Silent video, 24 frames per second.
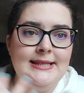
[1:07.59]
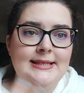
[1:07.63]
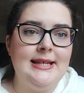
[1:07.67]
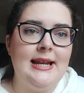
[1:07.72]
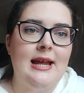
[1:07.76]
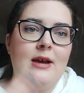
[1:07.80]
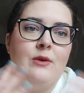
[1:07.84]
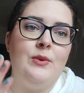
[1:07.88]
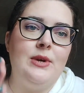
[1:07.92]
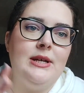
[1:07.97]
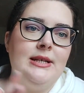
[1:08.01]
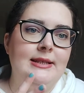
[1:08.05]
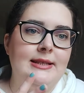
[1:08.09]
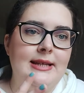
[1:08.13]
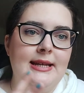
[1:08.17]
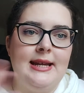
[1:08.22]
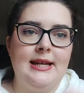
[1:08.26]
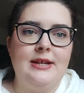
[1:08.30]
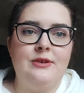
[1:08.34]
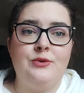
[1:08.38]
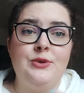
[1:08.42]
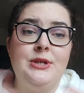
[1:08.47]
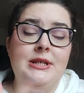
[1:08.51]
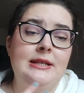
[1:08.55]
and I went and I
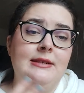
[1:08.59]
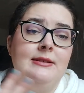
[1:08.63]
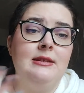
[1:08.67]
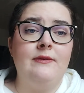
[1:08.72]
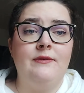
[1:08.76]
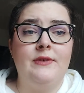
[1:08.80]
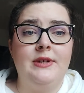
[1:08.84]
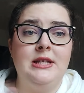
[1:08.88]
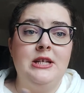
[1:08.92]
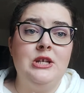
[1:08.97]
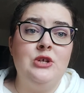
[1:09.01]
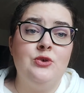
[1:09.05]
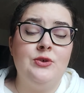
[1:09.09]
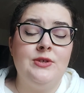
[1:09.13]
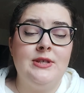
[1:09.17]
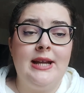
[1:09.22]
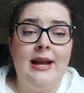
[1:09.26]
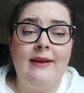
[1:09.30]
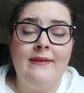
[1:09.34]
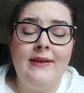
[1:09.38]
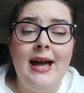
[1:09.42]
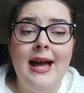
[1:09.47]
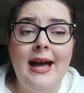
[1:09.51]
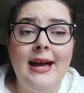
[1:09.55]
treated different issues that
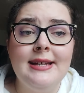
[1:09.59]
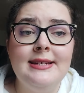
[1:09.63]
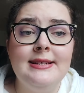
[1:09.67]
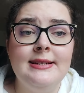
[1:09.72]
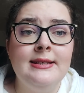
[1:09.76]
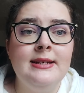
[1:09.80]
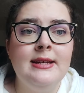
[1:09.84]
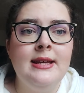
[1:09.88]
I've had.